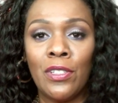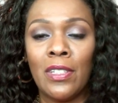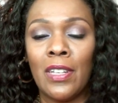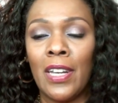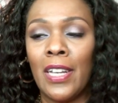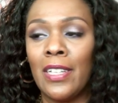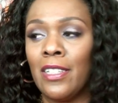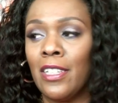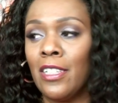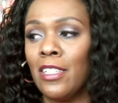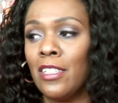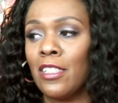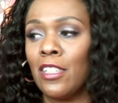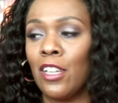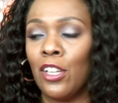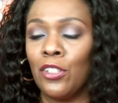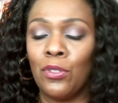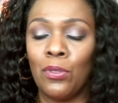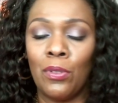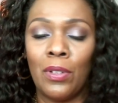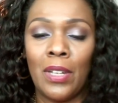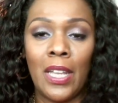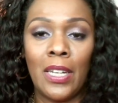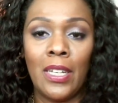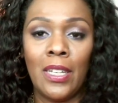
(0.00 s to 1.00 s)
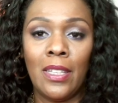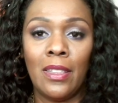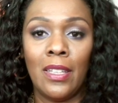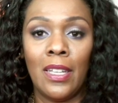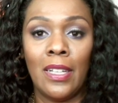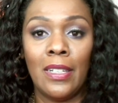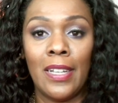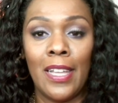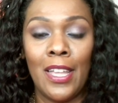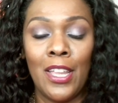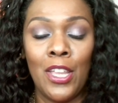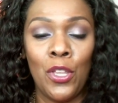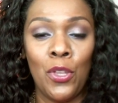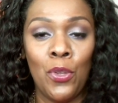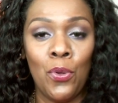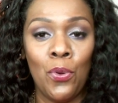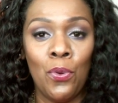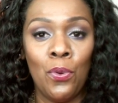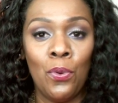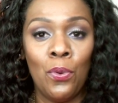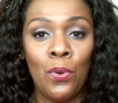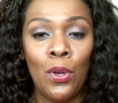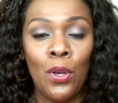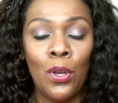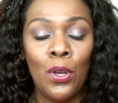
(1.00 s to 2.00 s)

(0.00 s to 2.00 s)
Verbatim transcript: and I didn't touch on anything that you